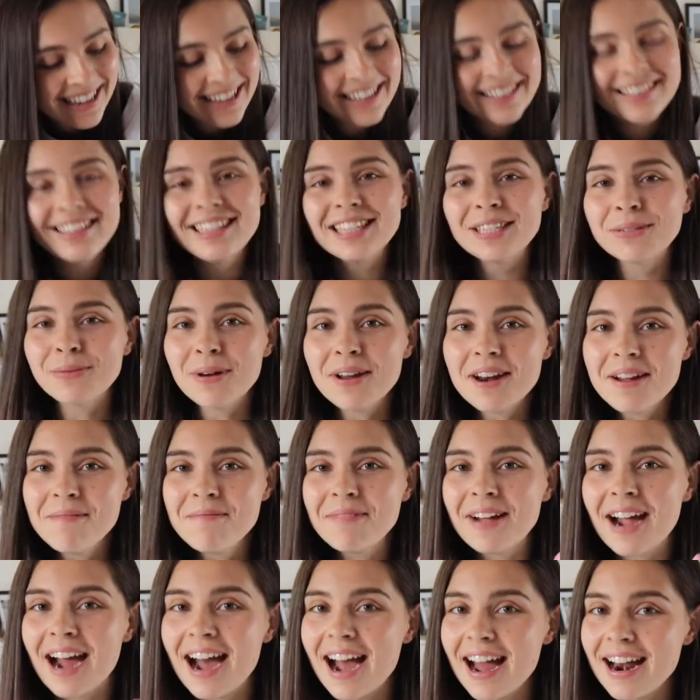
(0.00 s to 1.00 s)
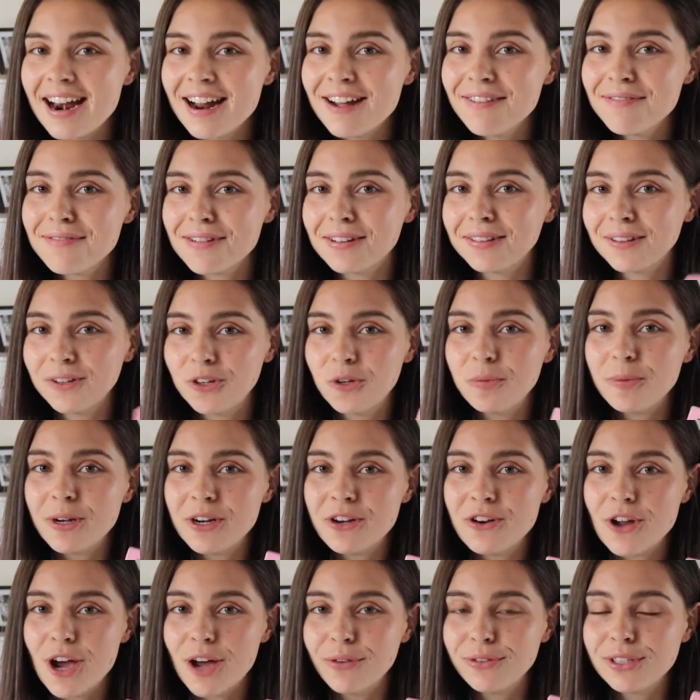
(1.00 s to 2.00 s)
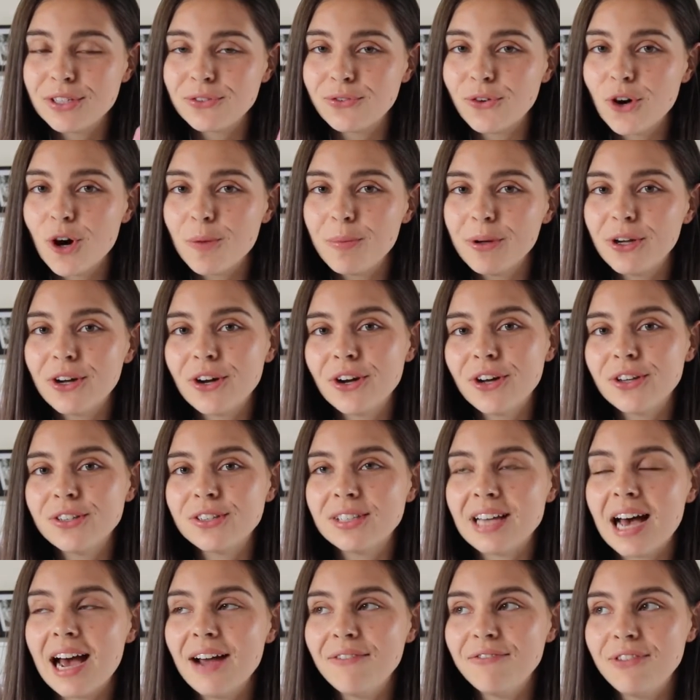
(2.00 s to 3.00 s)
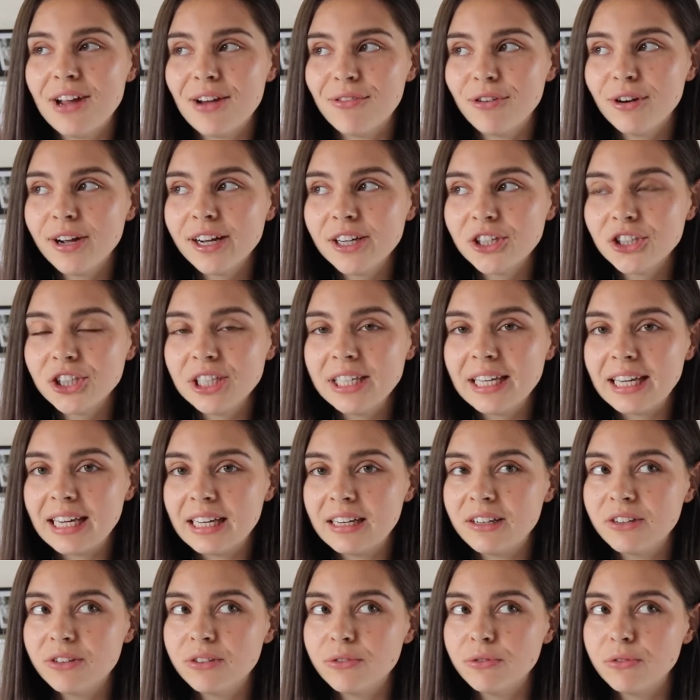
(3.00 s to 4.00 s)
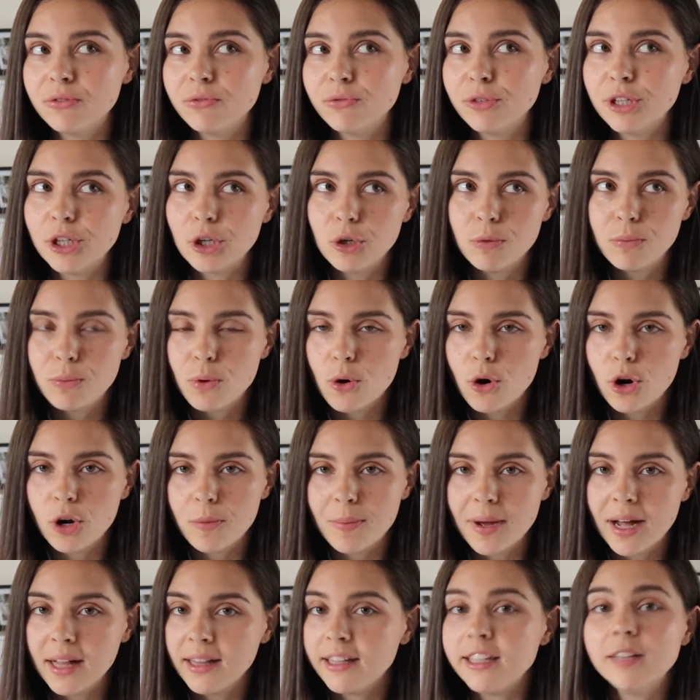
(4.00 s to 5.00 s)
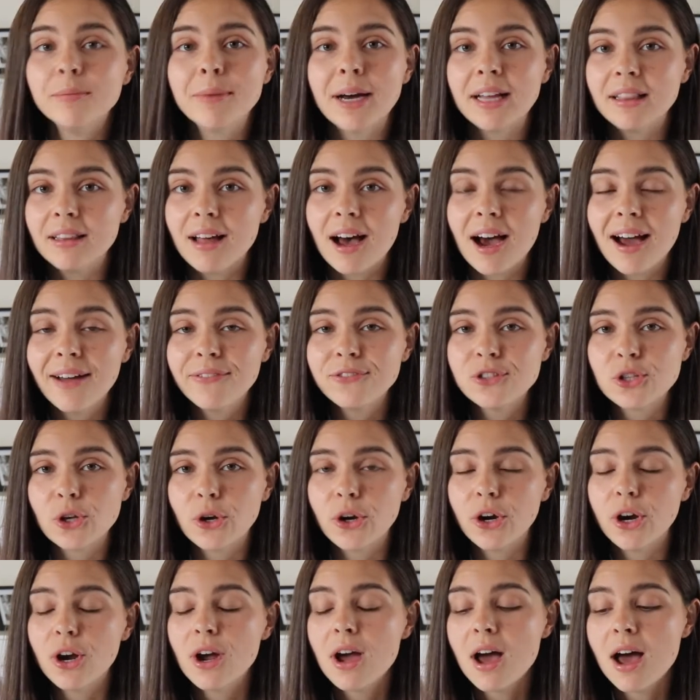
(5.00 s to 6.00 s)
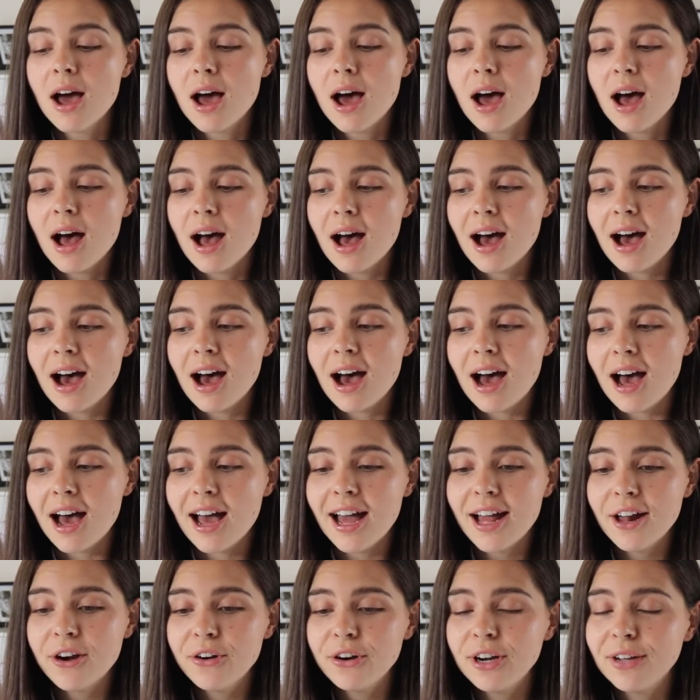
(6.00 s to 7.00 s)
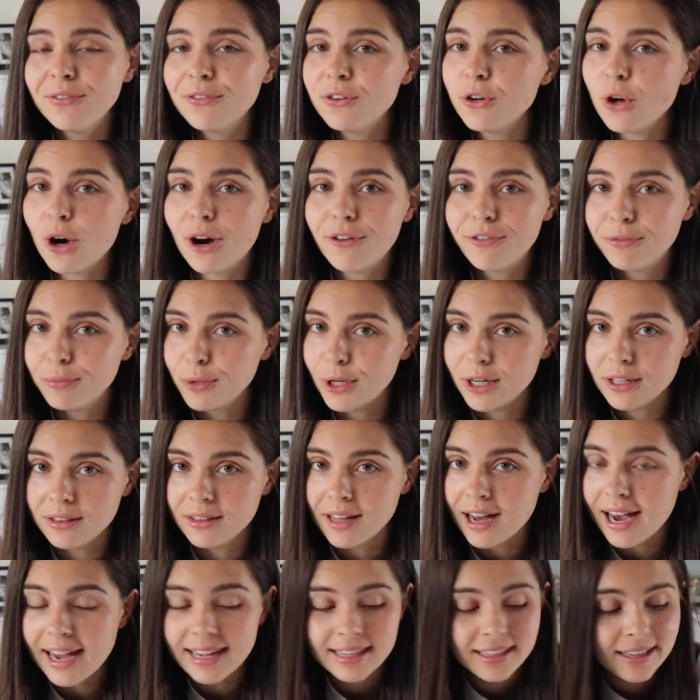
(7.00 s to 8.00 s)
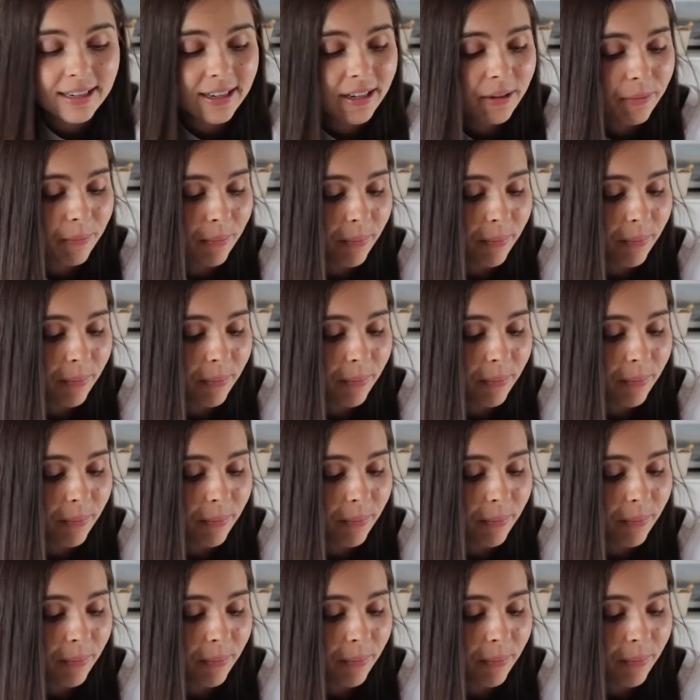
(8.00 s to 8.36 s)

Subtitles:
This one I'm kind of a little bit nervous for because I've never actually eaten real pork belly in my life, so I don't even know if I'm gonna like it,